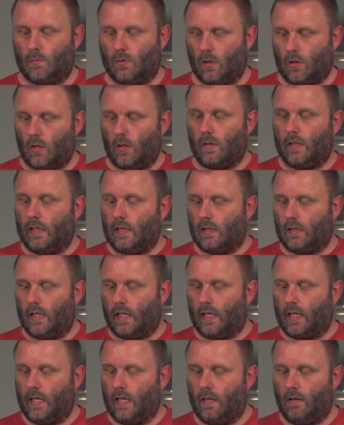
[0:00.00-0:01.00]
So I got this
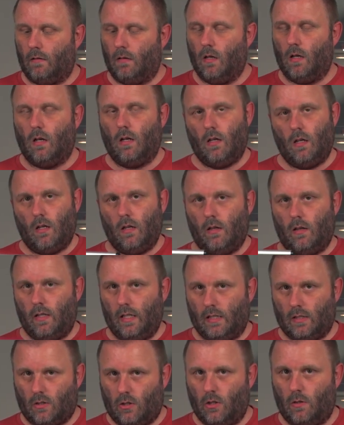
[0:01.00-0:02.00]
thinking,
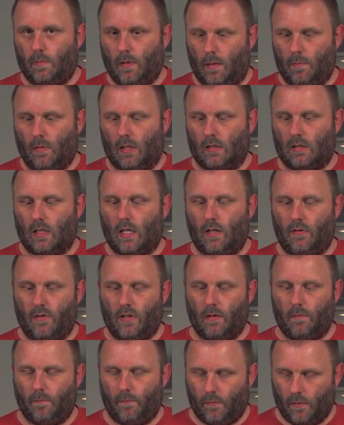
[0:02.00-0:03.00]
this could be my saviour.